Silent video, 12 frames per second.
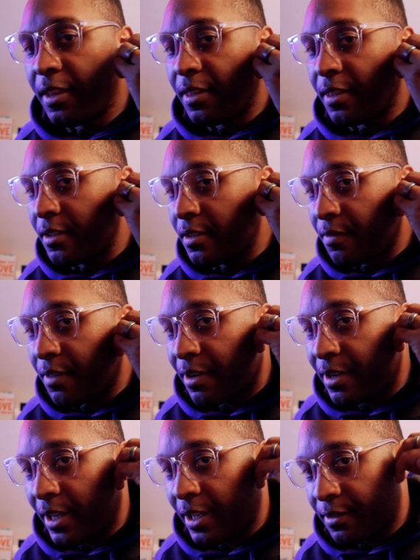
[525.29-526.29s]
these are
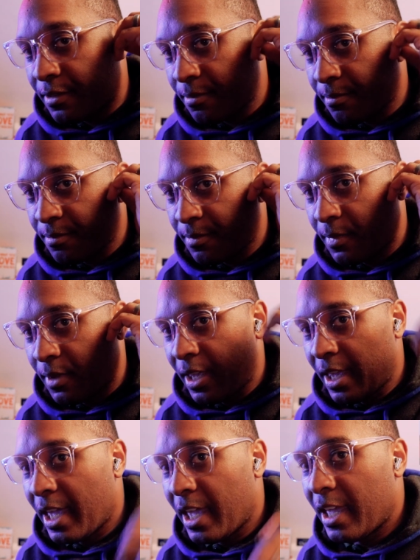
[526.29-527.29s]
very nice,
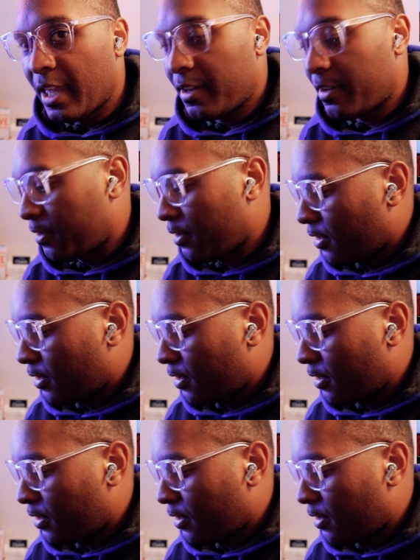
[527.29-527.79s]
and